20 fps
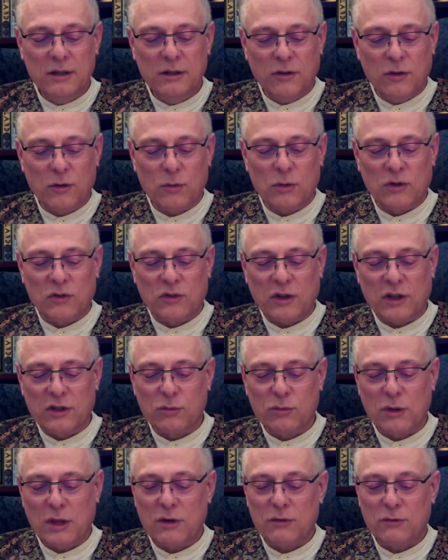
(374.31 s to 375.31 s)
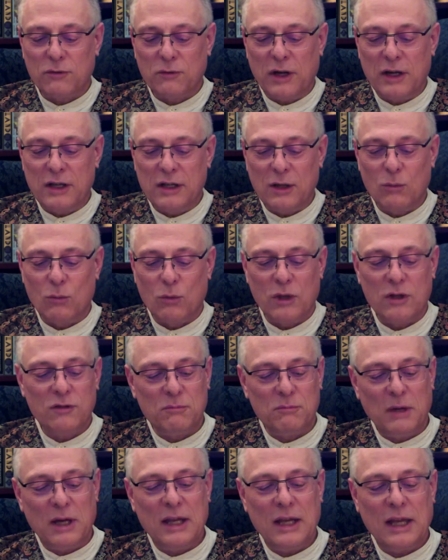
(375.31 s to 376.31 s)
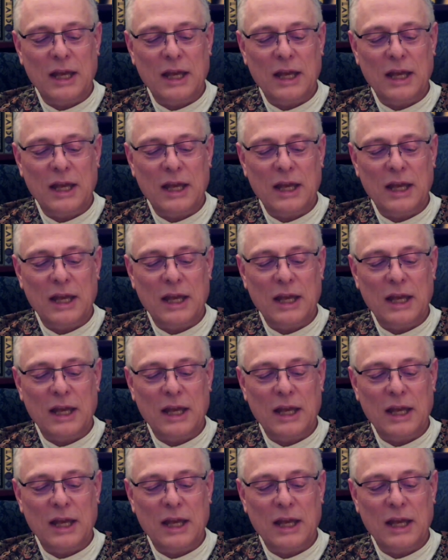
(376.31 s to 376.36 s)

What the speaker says: the results without finding one of my